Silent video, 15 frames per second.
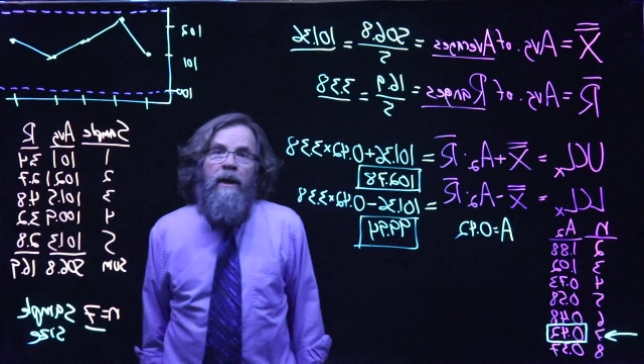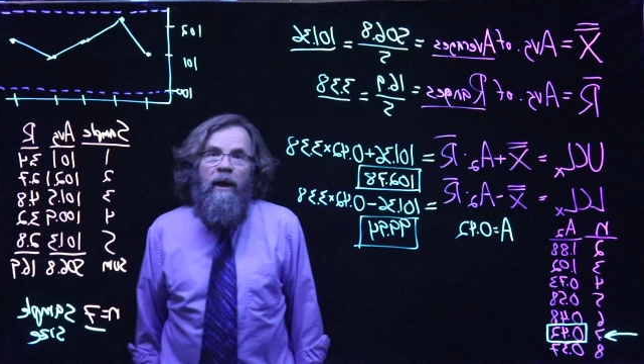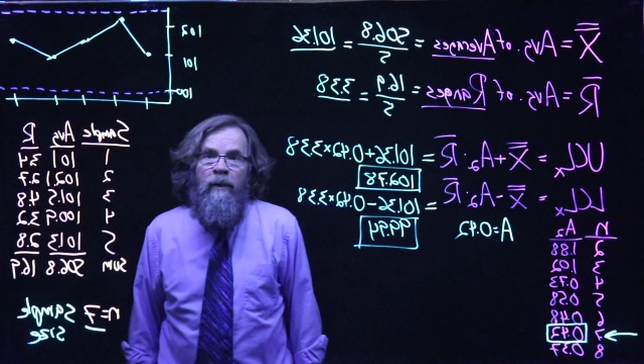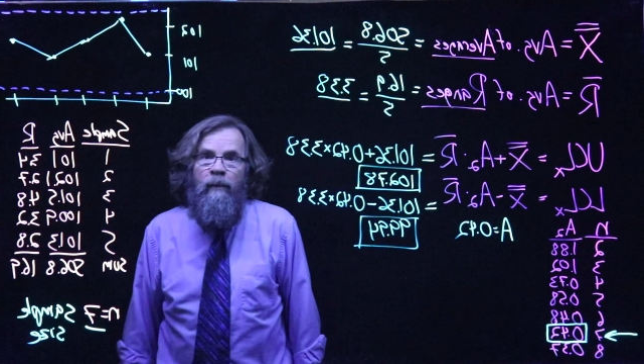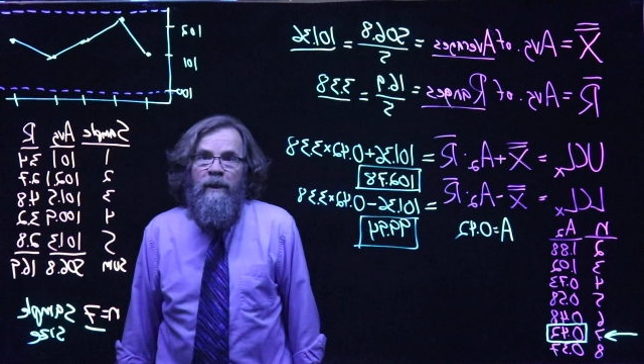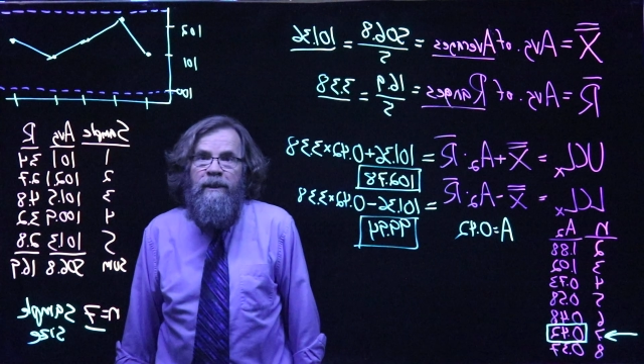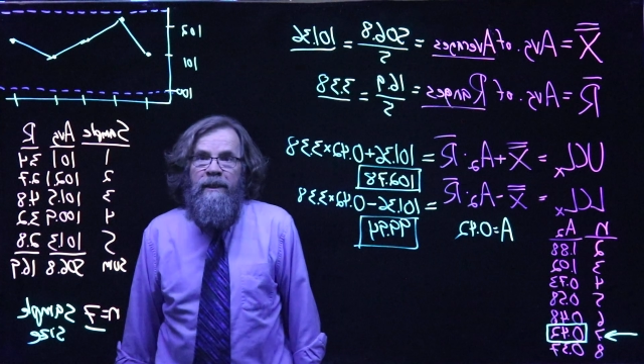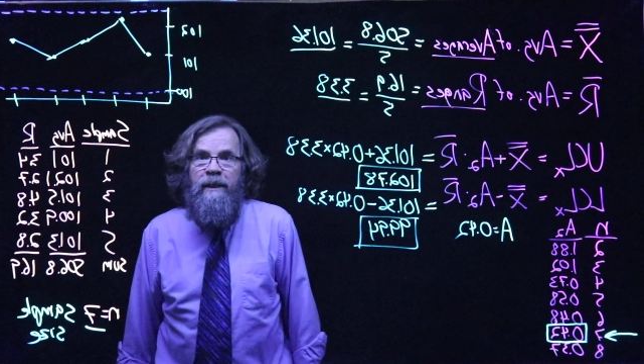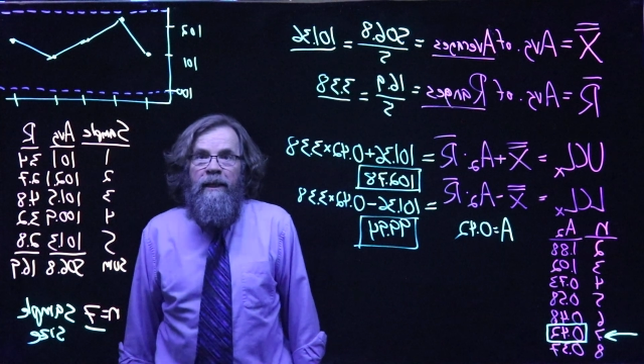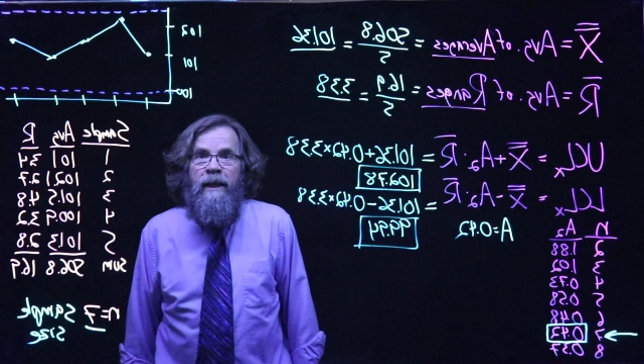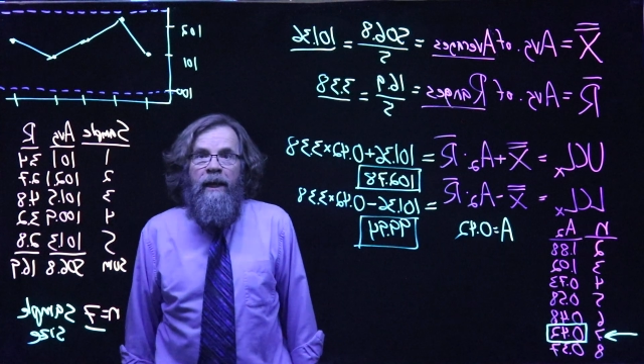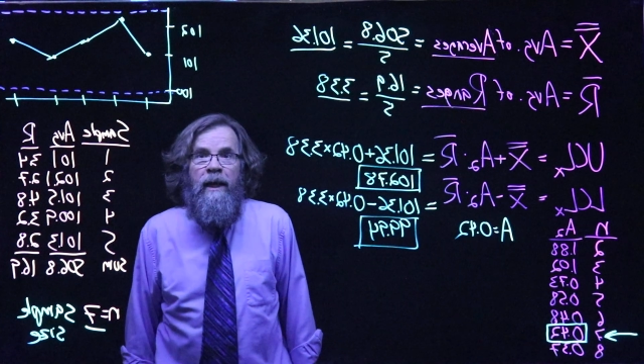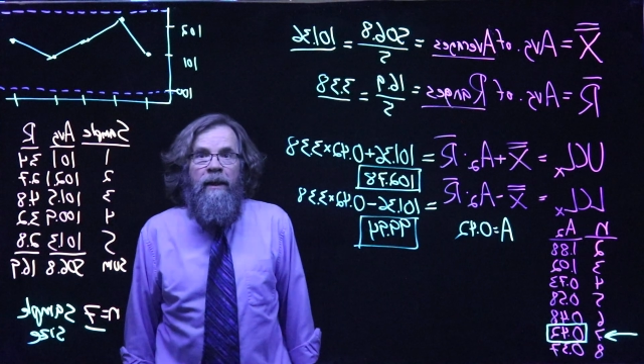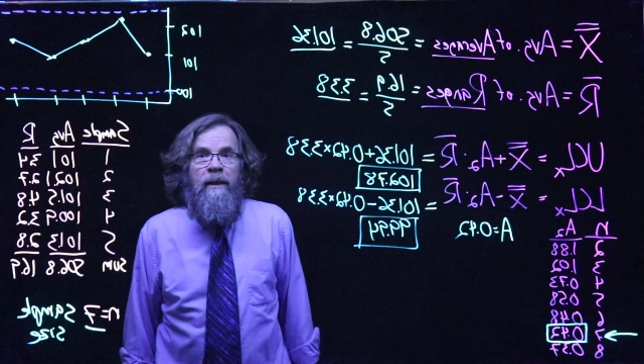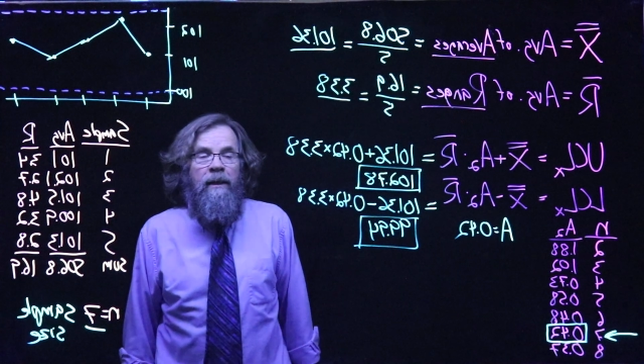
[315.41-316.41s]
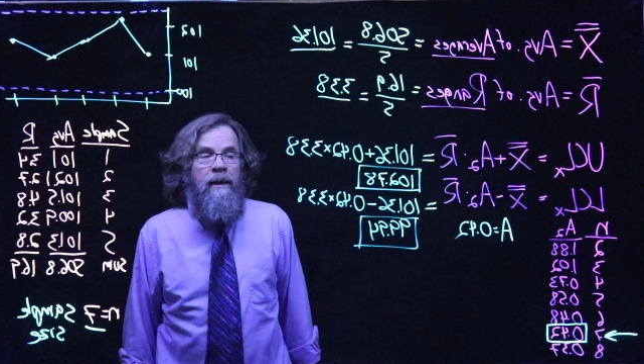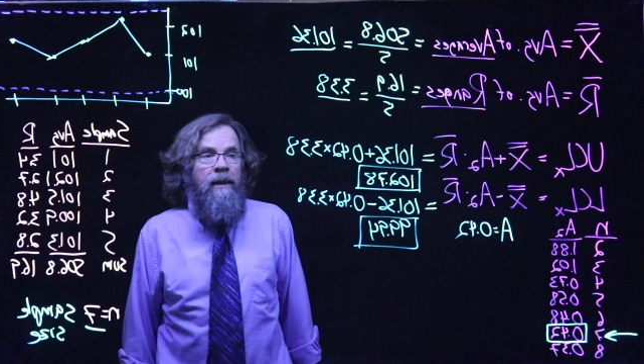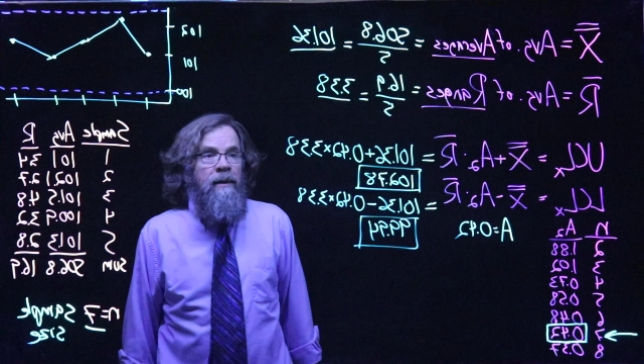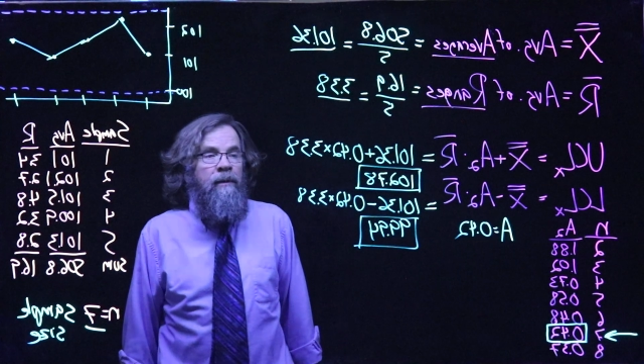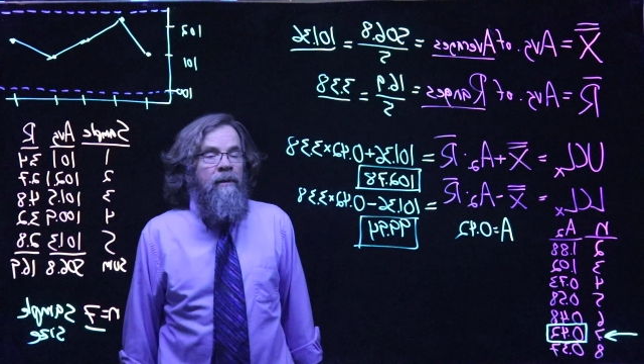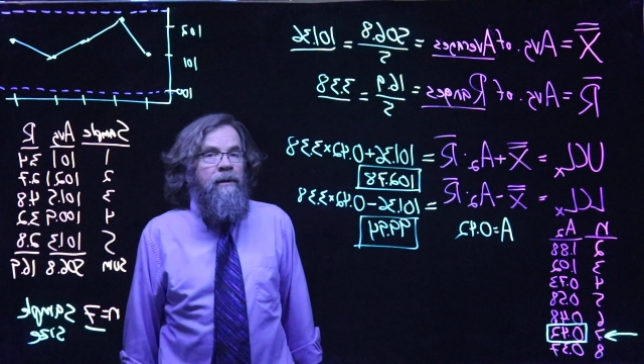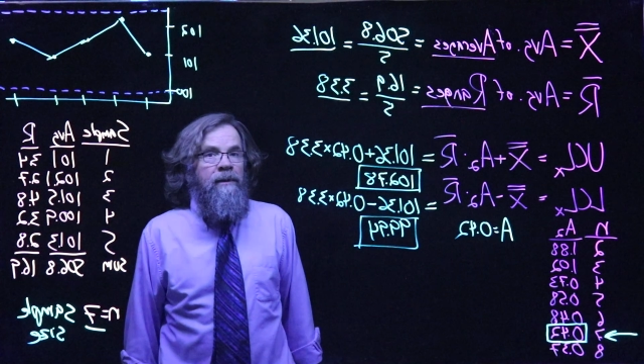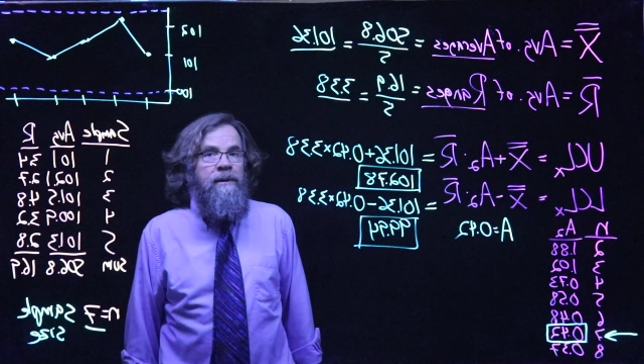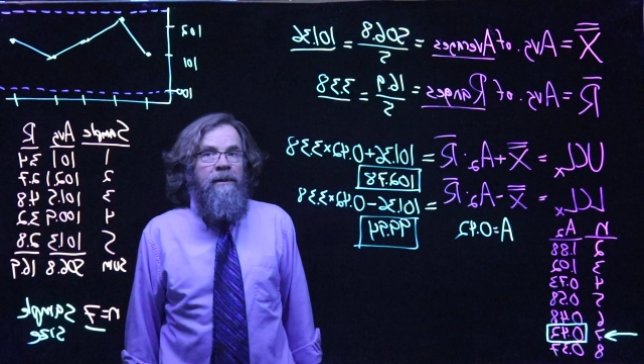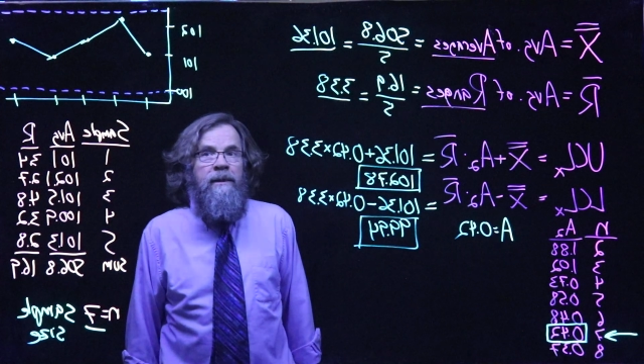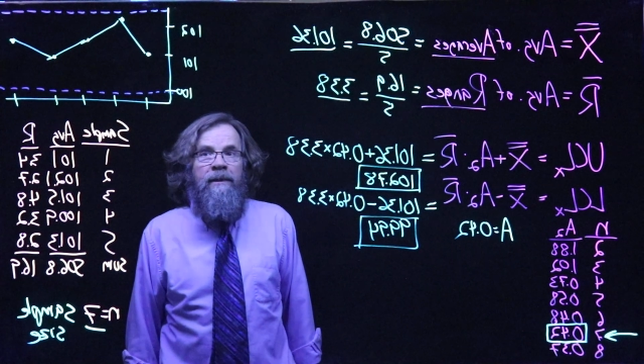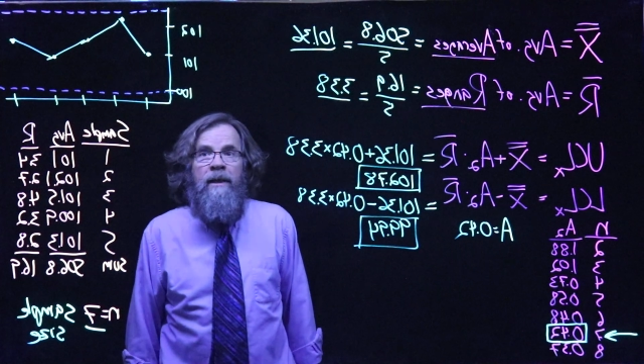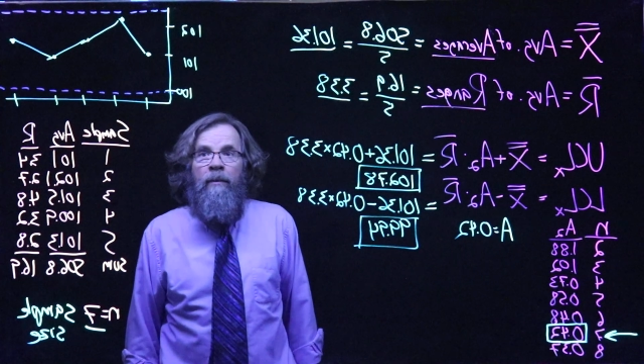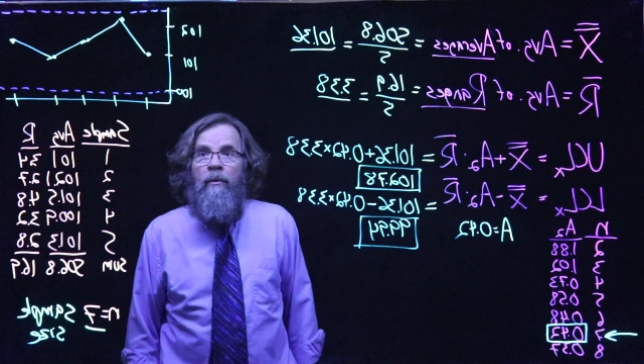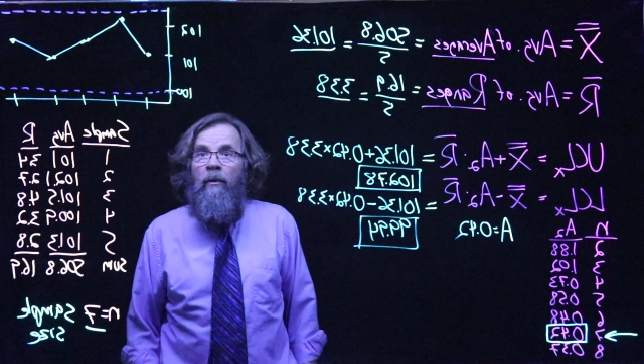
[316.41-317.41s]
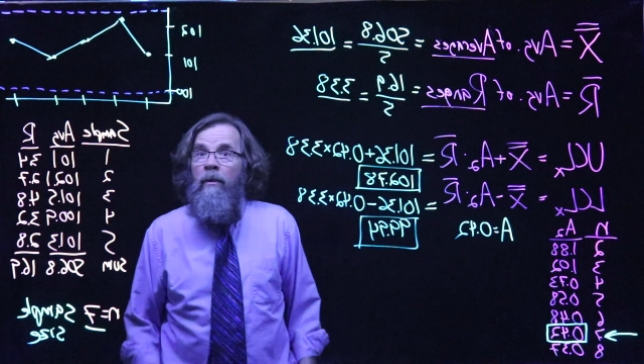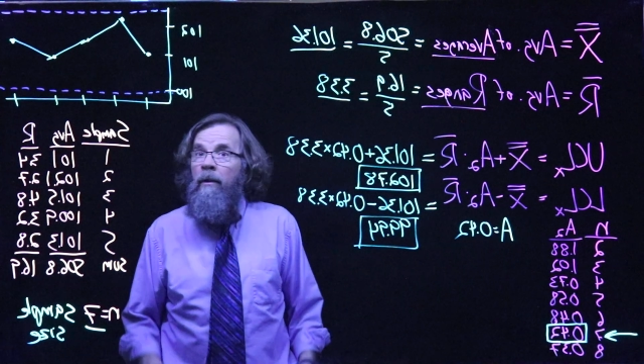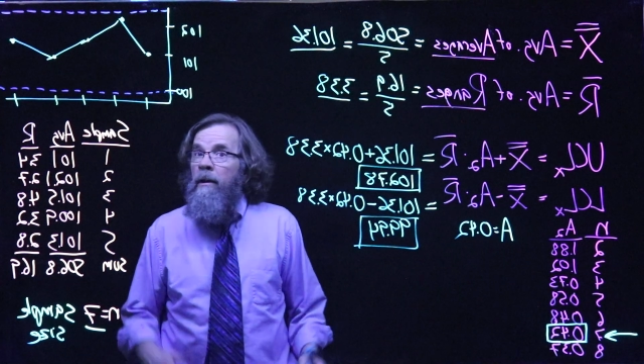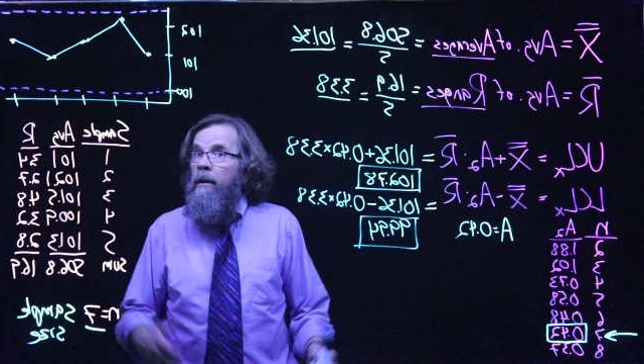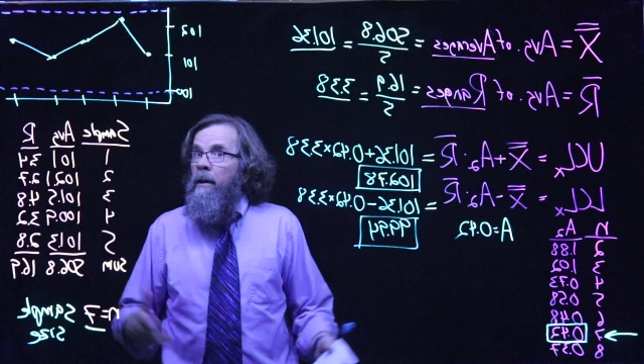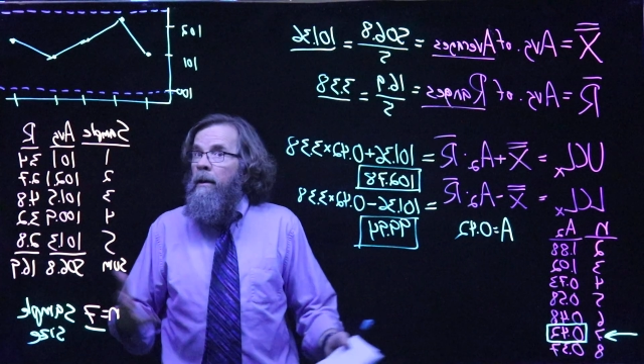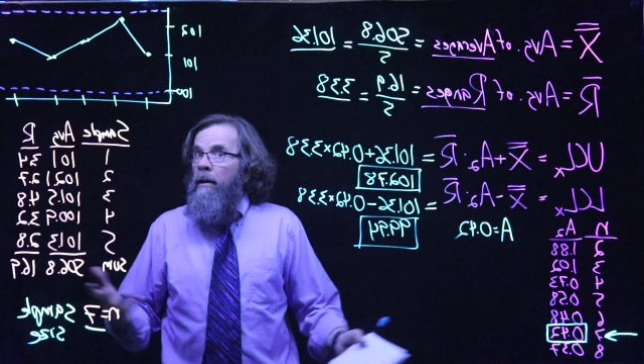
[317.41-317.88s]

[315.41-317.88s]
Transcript: and we see again in this example,